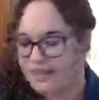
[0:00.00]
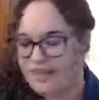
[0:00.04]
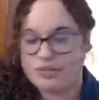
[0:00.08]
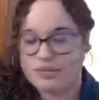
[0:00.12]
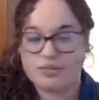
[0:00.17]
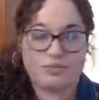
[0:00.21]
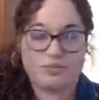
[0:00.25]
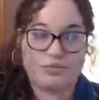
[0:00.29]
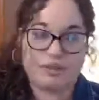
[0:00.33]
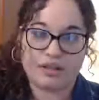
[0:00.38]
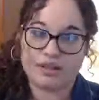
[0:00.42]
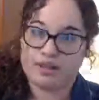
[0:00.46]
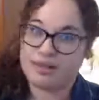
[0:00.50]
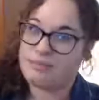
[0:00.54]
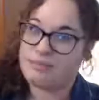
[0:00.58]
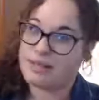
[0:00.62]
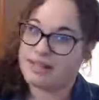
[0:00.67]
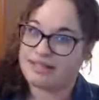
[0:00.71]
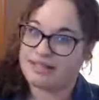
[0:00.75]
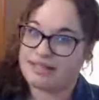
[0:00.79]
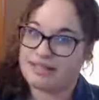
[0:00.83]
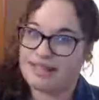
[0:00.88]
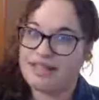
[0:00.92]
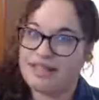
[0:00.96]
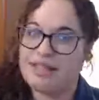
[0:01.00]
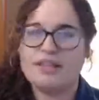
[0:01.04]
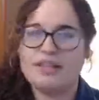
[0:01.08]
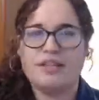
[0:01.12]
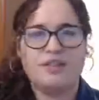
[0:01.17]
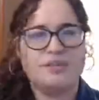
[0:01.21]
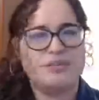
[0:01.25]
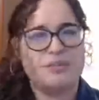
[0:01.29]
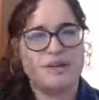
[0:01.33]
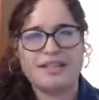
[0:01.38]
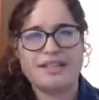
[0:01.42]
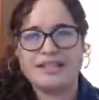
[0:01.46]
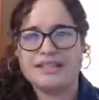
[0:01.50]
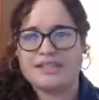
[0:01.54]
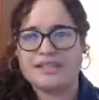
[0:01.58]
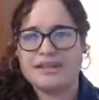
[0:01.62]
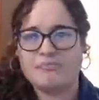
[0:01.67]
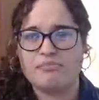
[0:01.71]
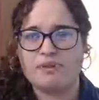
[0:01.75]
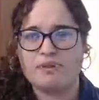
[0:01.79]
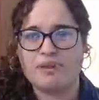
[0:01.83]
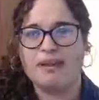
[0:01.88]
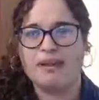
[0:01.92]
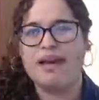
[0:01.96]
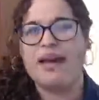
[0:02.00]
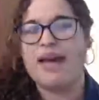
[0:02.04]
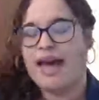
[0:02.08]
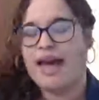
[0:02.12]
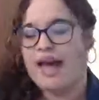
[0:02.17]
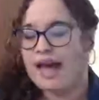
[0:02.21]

It's really amazing. It's really simple.